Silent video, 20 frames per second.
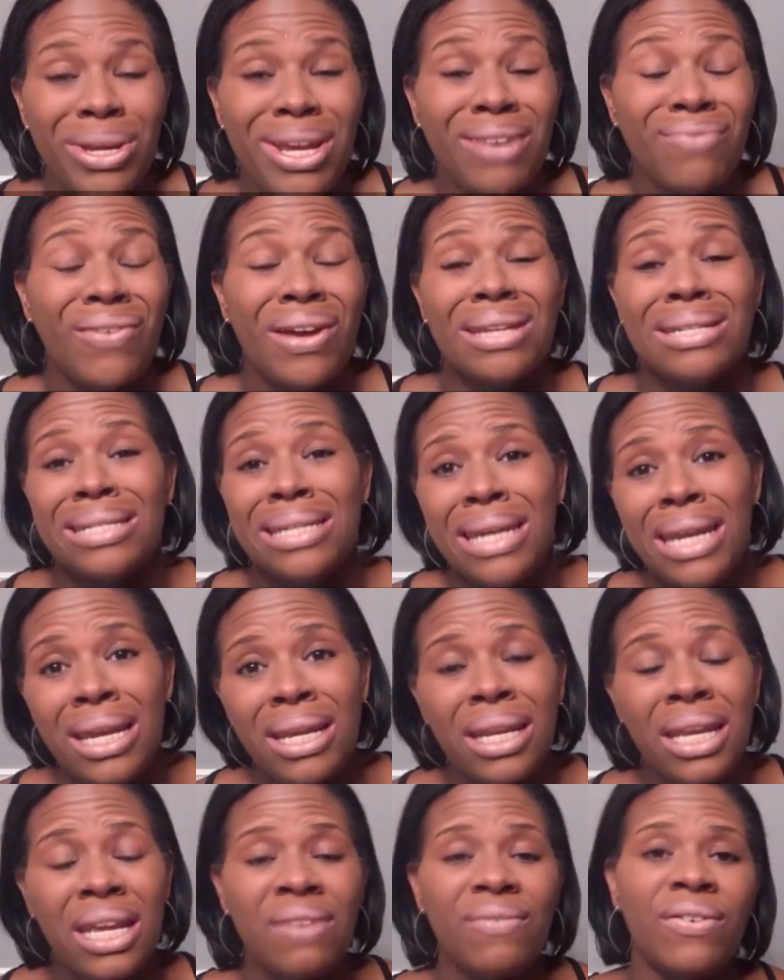if I
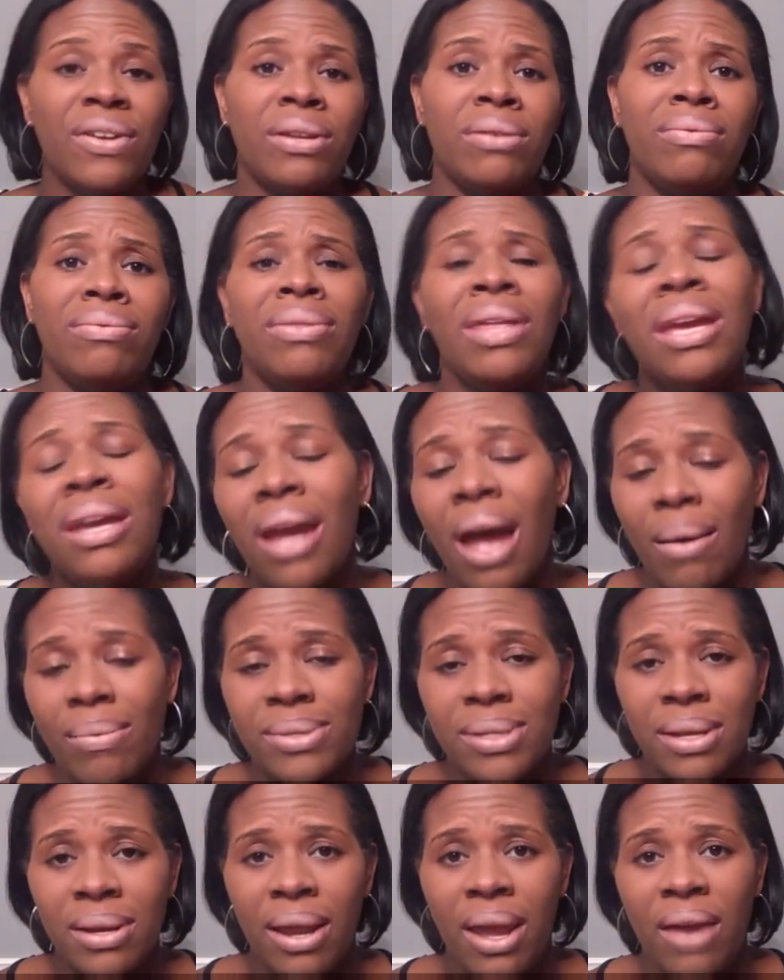did even think I
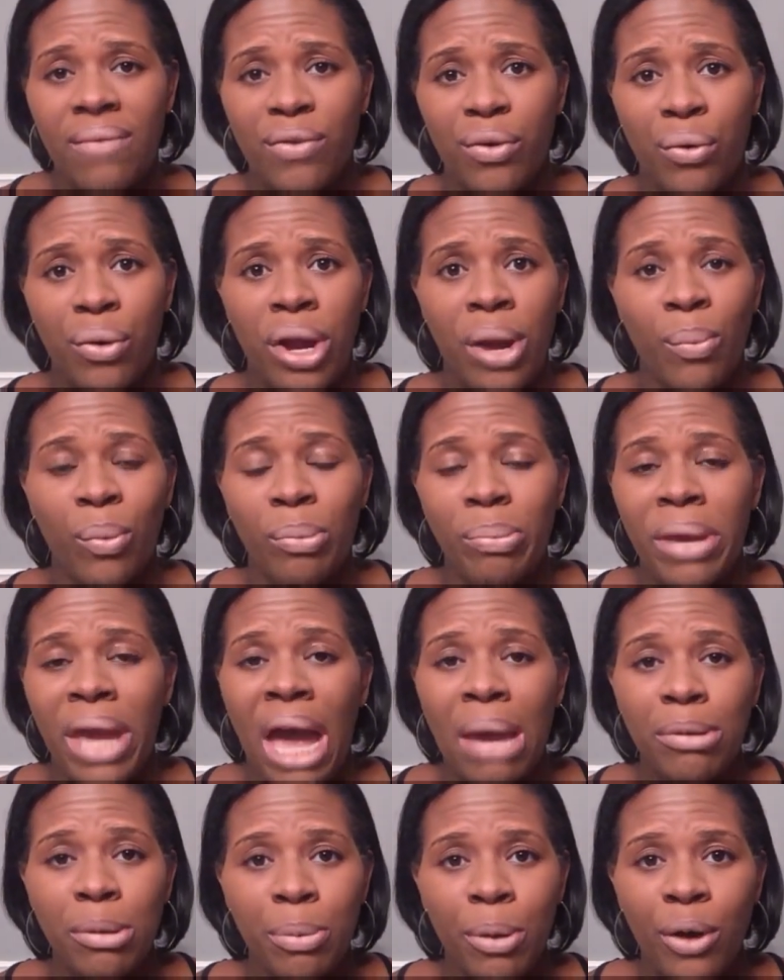was going to have a cramp, would be
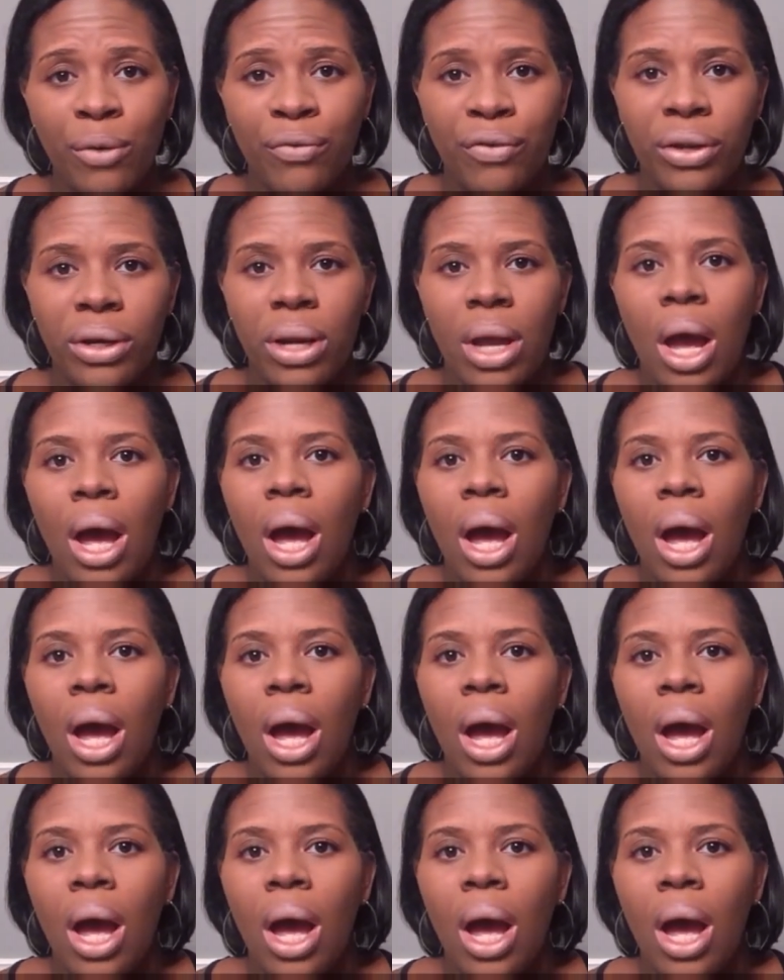ibuprofen.